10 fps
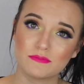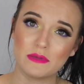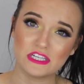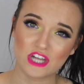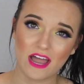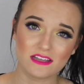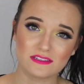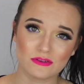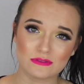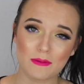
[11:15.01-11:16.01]
Peach
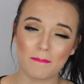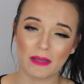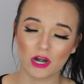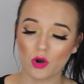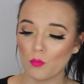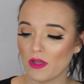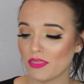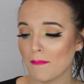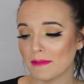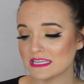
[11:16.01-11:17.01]
Goddess goes better with
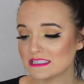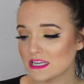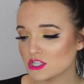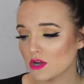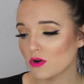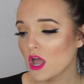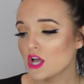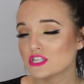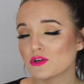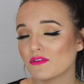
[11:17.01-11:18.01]
my skin tone.
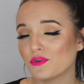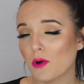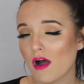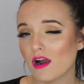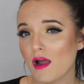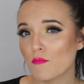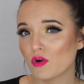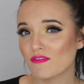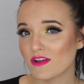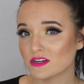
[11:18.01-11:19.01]
So if you are
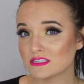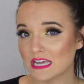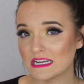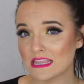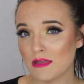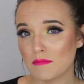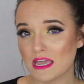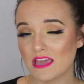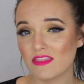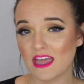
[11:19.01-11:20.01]
more fair skinned than
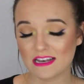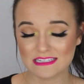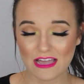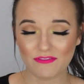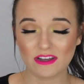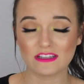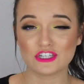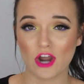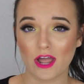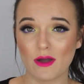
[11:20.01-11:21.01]
me, then definitely
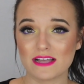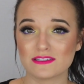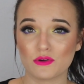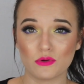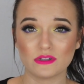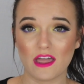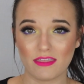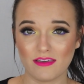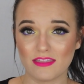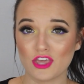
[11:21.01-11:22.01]
try out Ice Cold. I
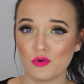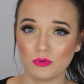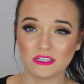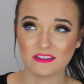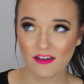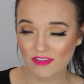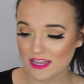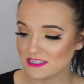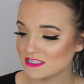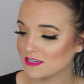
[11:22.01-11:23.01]
think that you will love
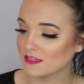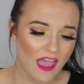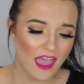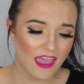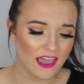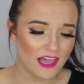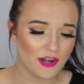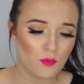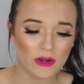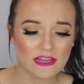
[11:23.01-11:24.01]
it.
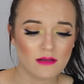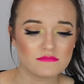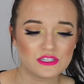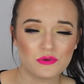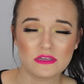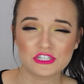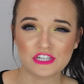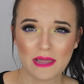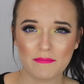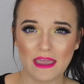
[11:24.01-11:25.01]
And when it comes to the
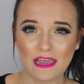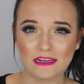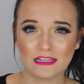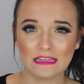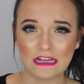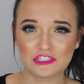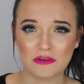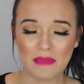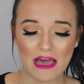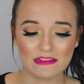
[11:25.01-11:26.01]
Champagne
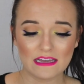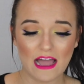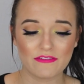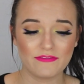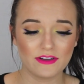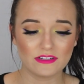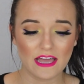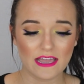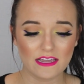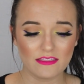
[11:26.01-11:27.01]
Collection palette, I feel
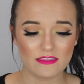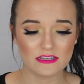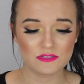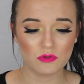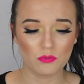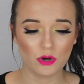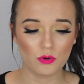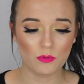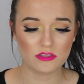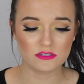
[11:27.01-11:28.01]
like this will
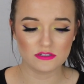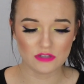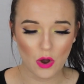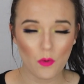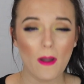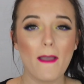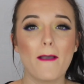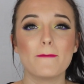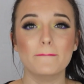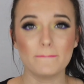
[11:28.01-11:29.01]
work with so
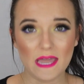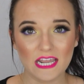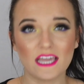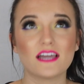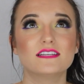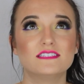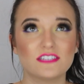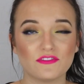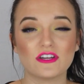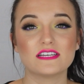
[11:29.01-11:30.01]
many
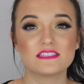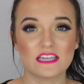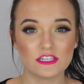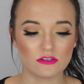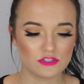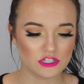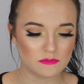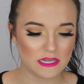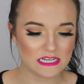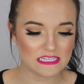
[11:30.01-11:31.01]
different skin tones
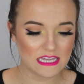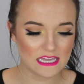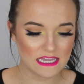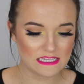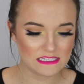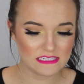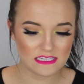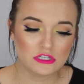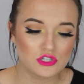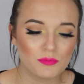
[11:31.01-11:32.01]
just because it
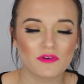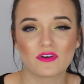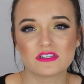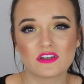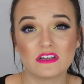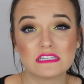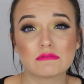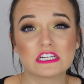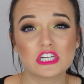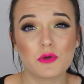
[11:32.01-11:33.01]
is super versatile,
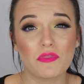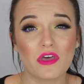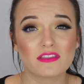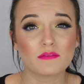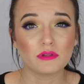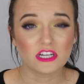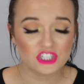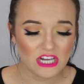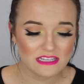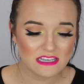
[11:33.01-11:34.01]
especially with like the blush
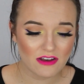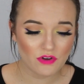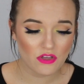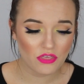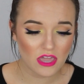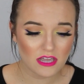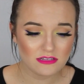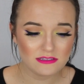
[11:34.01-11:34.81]
shades and everything.